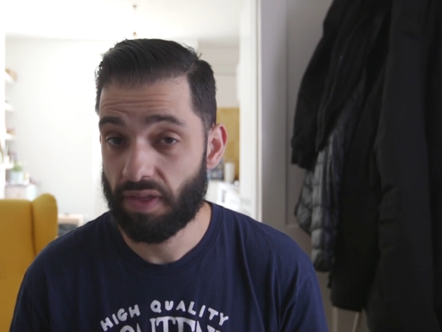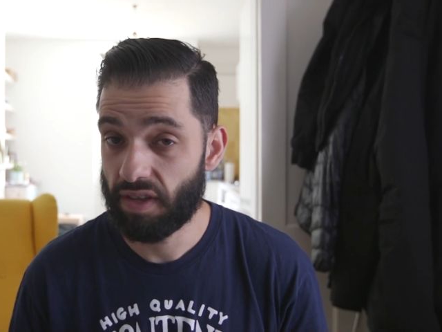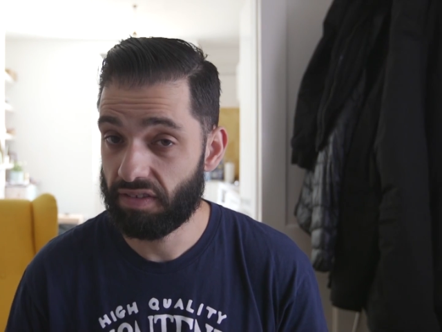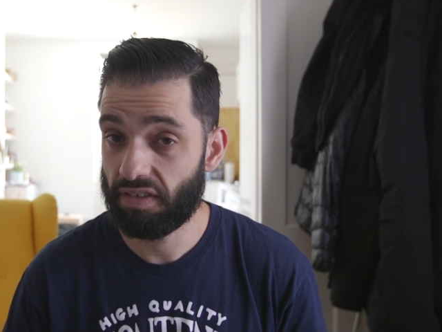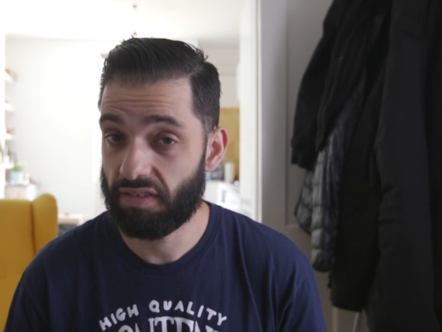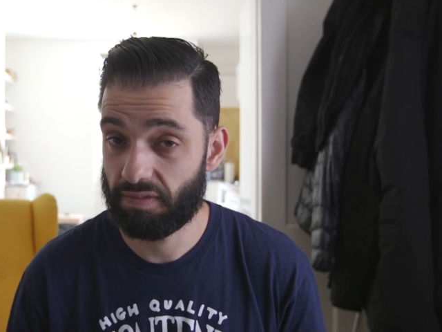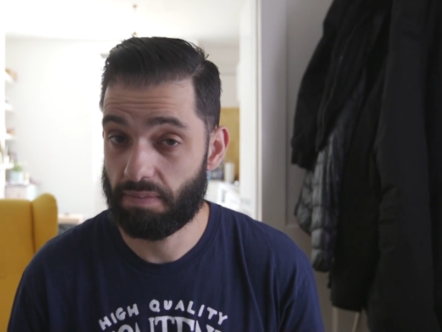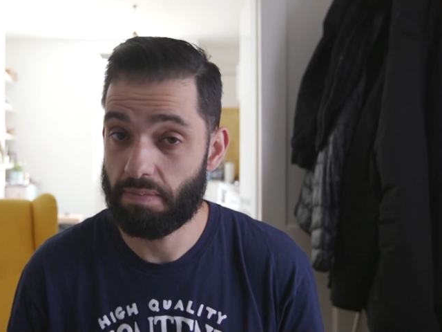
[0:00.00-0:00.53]

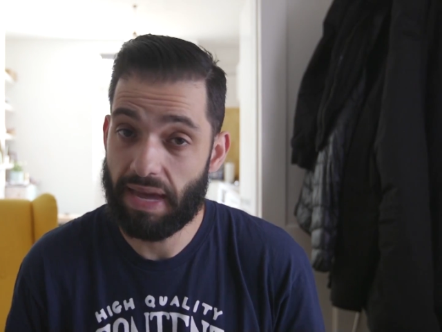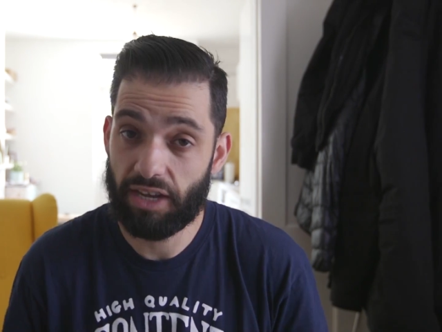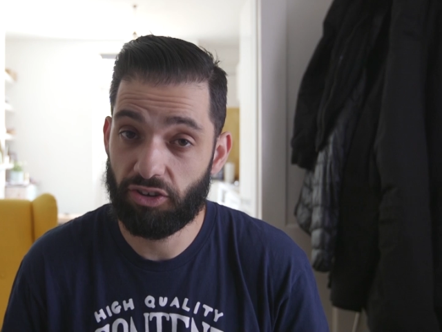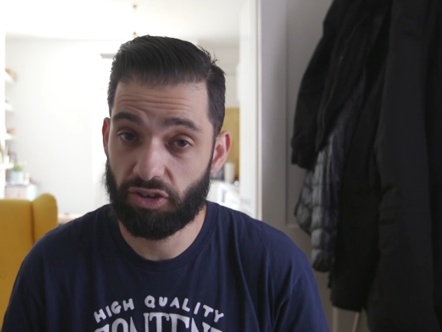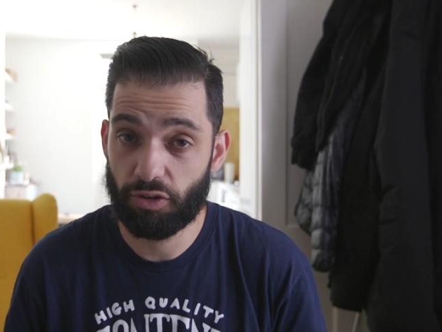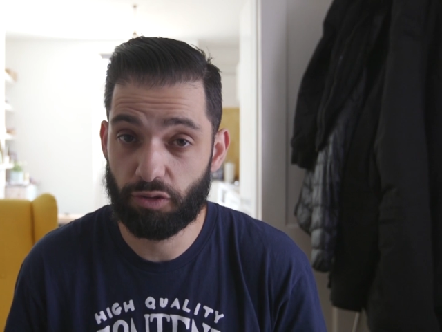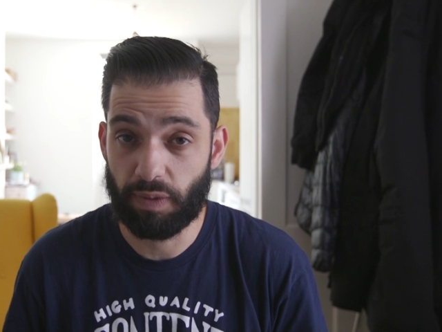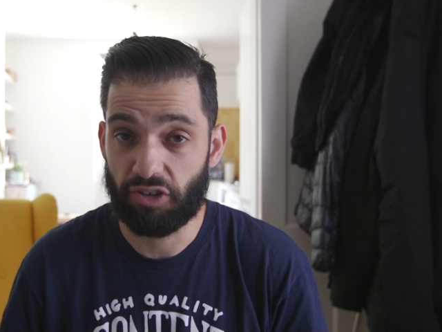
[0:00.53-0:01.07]
this is
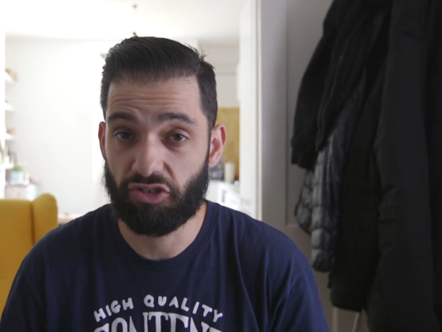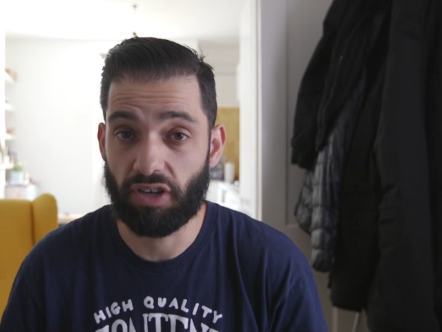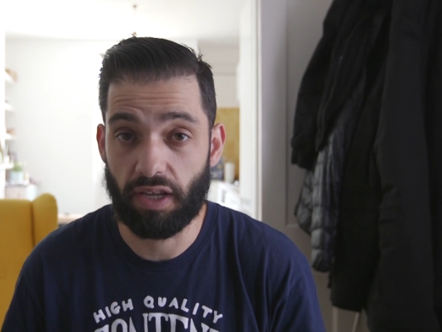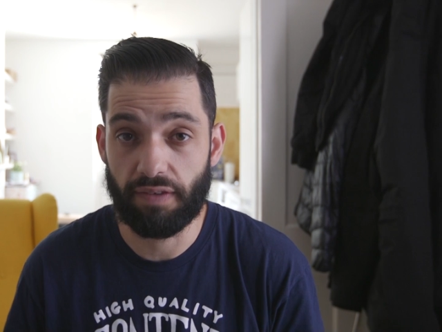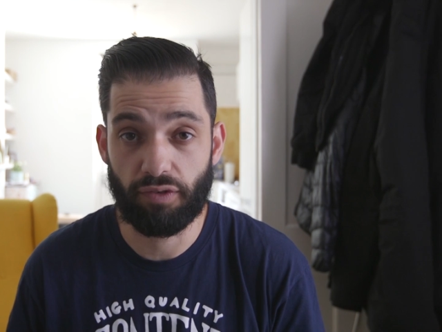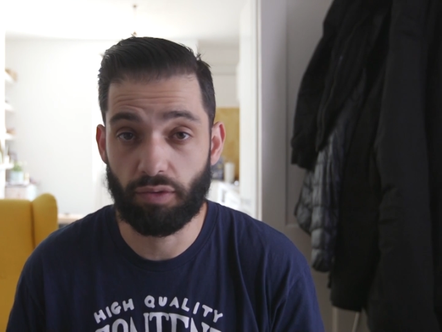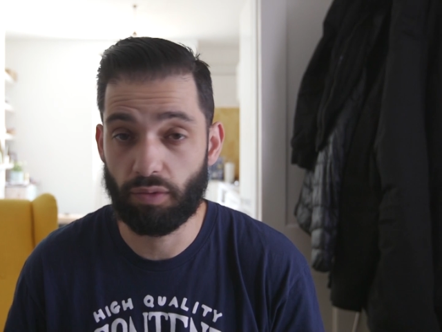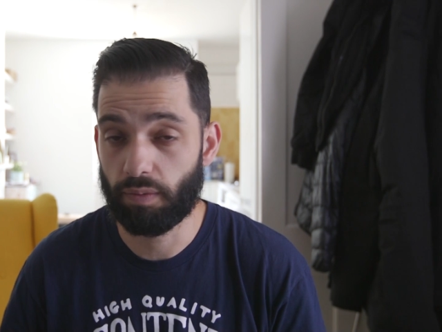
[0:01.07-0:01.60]
major especially
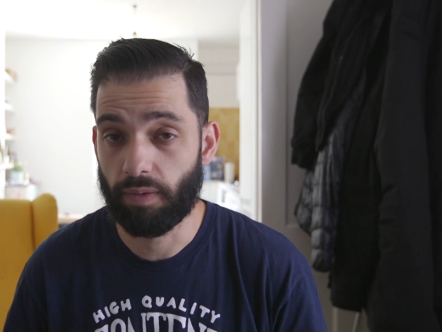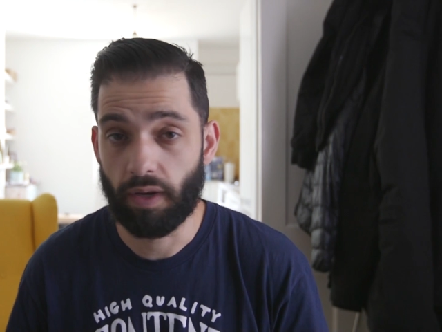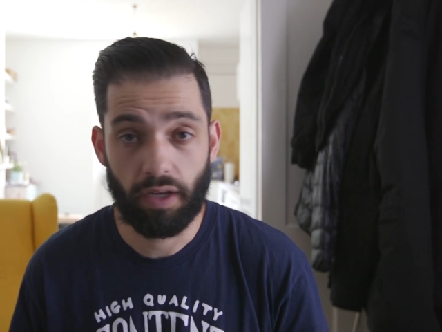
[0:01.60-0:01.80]
if you